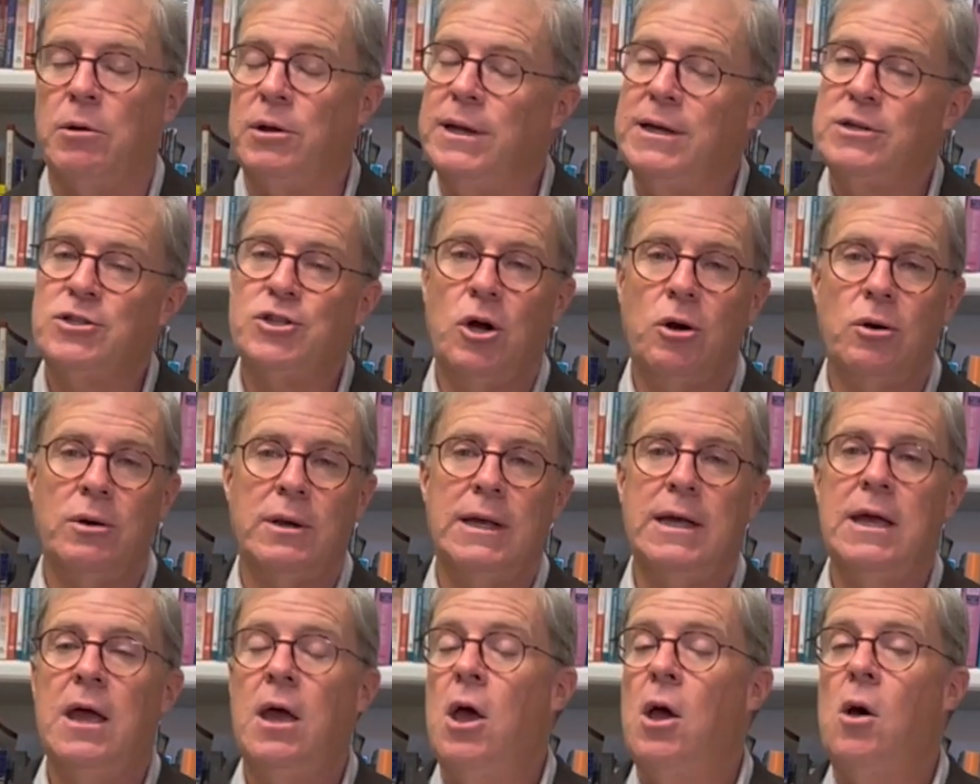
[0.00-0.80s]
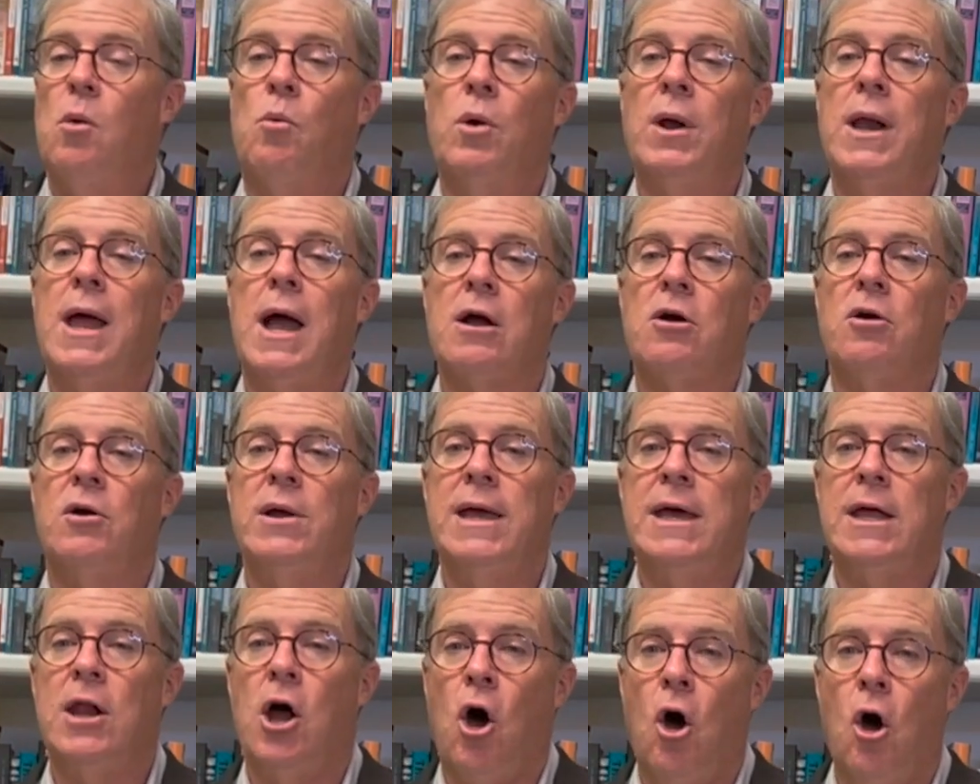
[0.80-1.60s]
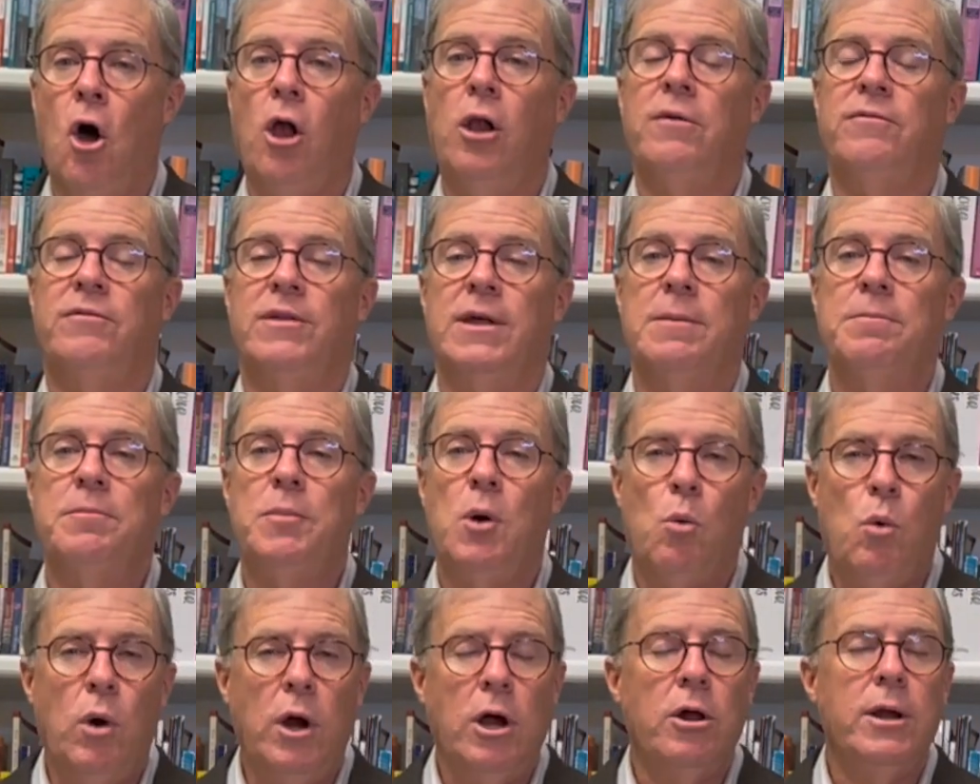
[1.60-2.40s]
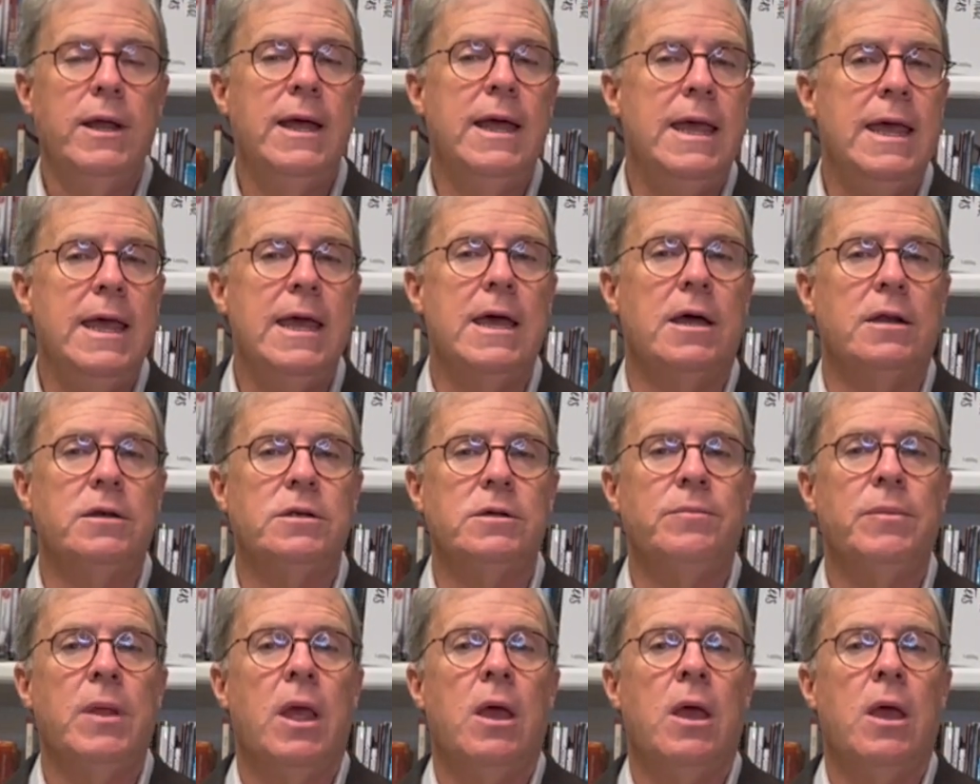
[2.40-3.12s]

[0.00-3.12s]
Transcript: Now, certainly, we're not going to hit all of them, but we're going to hit